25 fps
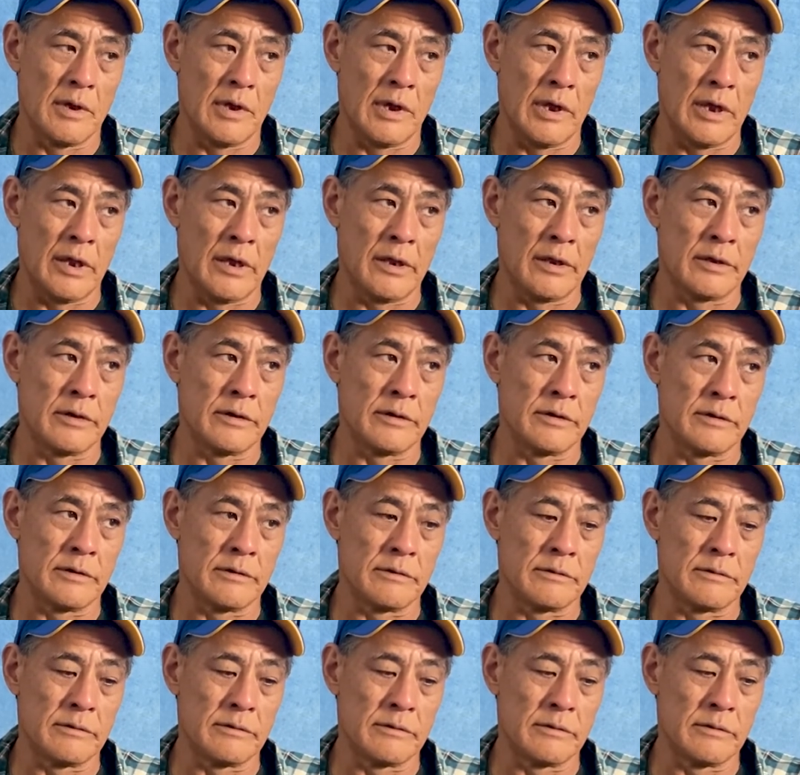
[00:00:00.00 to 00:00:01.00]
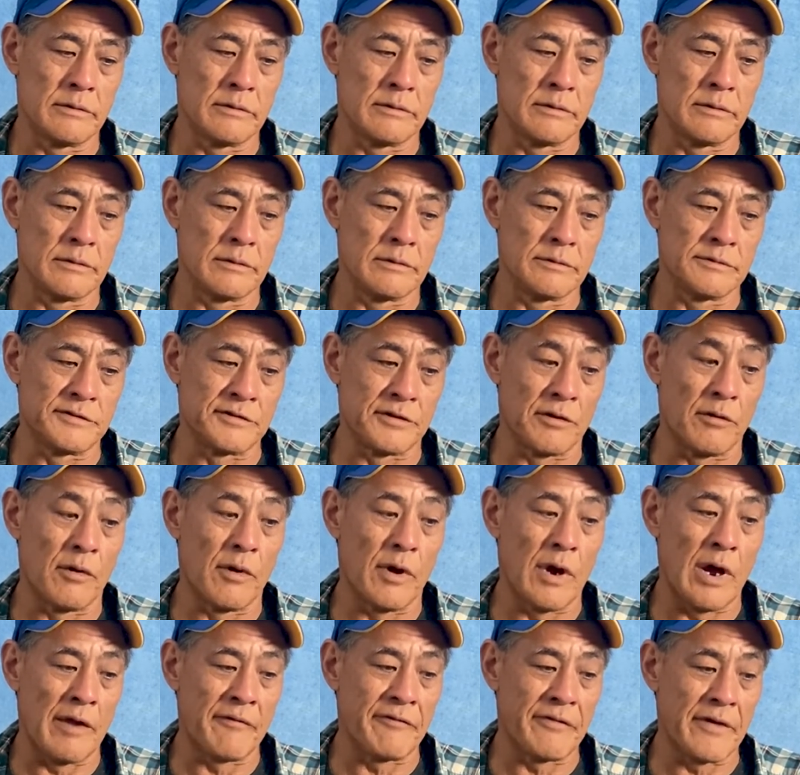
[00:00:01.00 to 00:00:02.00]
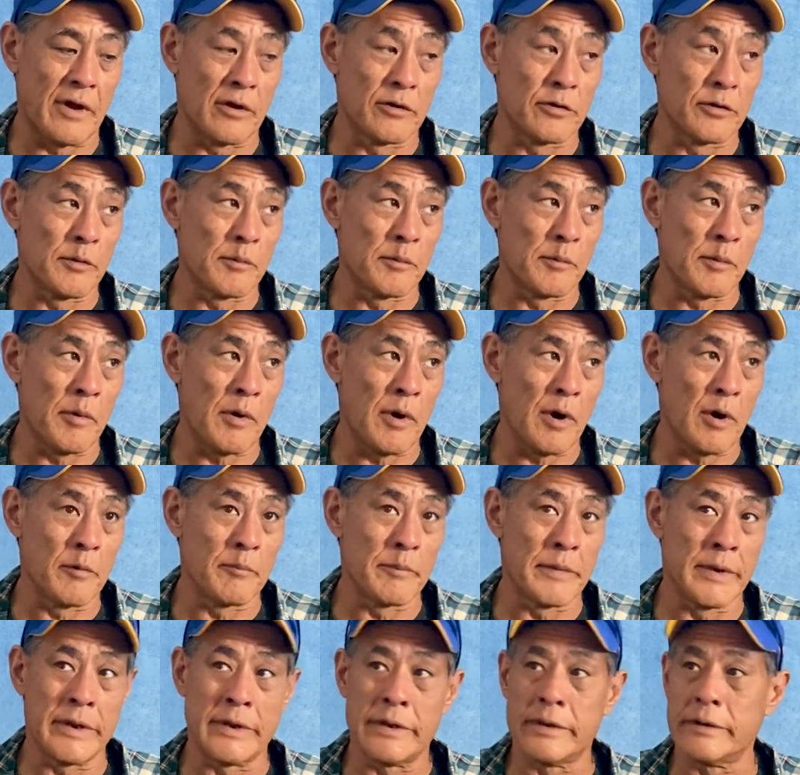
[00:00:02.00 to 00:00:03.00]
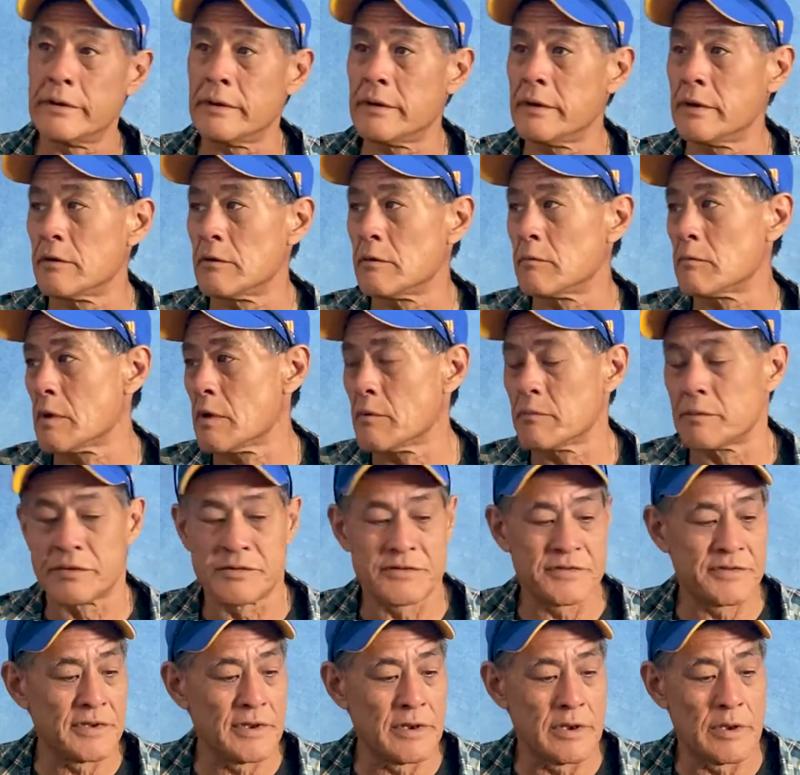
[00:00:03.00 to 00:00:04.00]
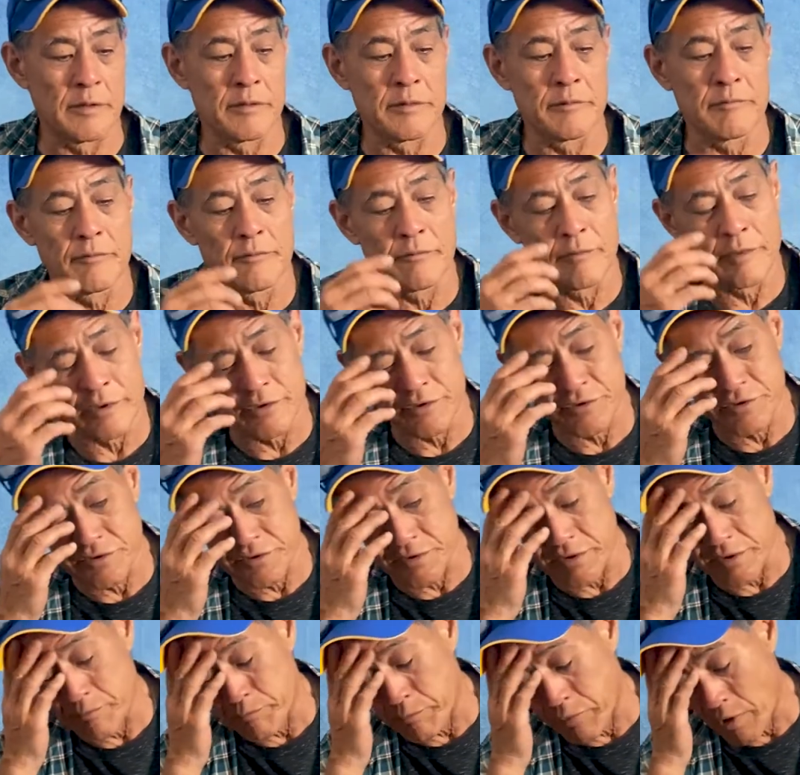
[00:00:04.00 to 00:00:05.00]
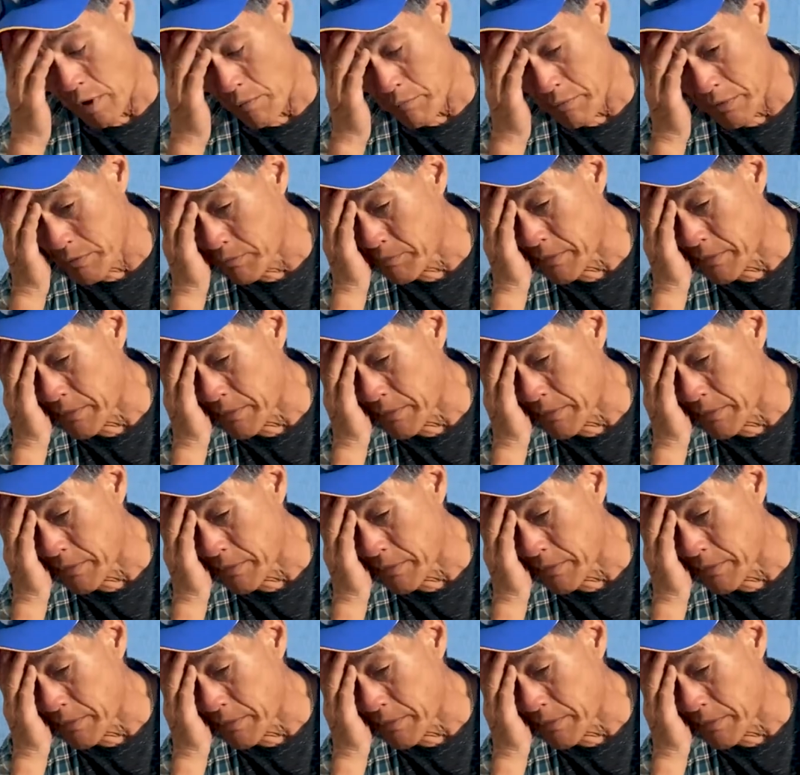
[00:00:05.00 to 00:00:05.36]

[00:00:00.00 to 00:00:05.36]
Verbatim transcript: And so I found an apartment here in Redwood City, which the property